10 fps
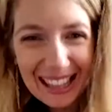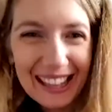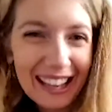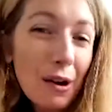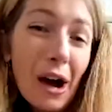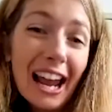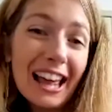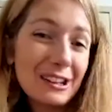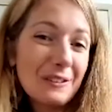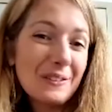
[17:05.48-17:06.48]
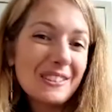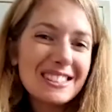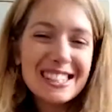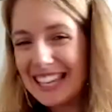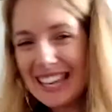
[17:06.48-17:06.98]
Quite like the
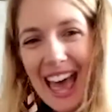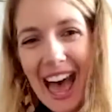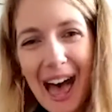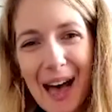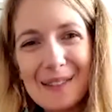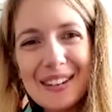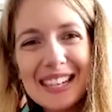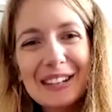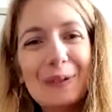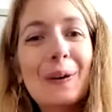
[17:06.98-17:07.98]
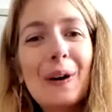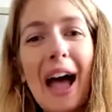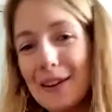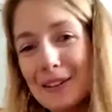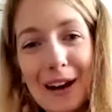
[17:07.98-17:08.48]
criminals, or
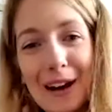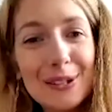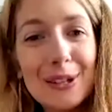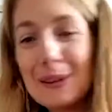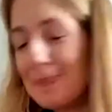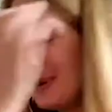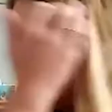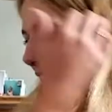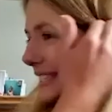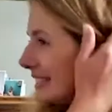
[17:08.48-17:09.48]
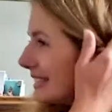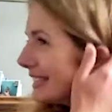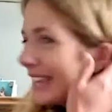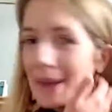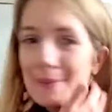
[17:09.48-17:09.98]
anyone else who the police
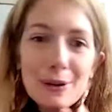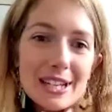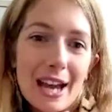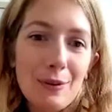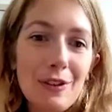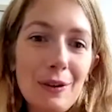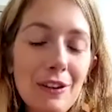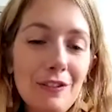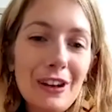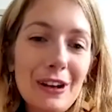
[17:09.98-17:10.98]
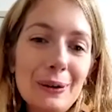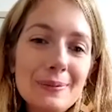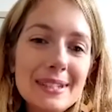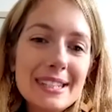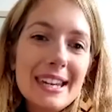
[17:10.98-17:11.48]
came in contact with who we
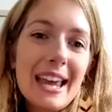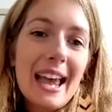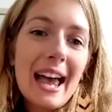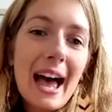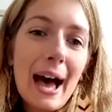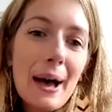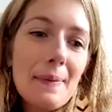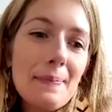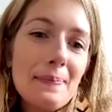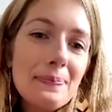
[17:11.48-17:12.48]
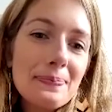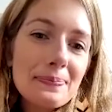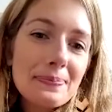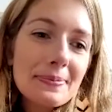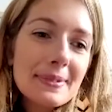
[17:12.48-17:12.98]
filmed. And
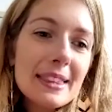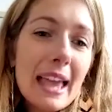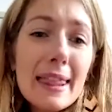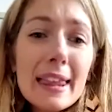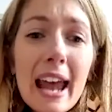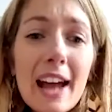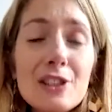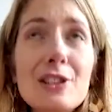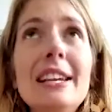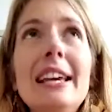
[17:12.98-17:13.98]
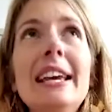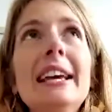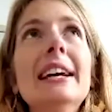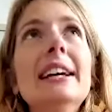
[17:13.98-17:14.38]
then actually